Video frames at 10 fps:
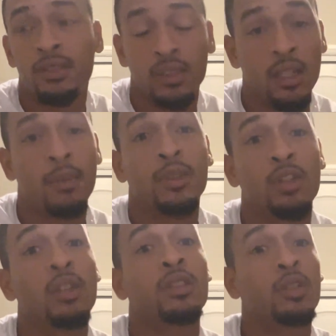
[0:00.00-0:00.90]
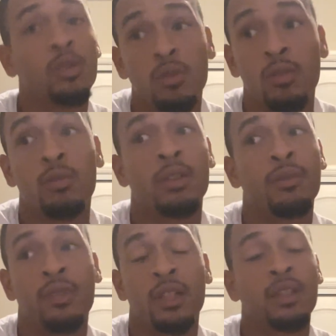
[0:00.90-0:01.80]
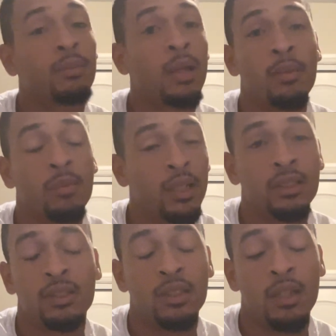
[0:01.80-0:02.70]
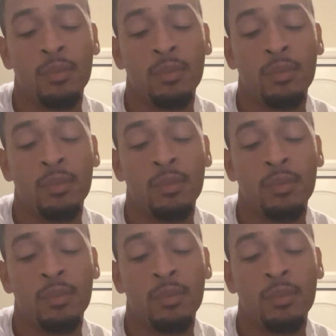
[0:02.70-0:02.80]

to come and talk to you and figure it, blah, this and that.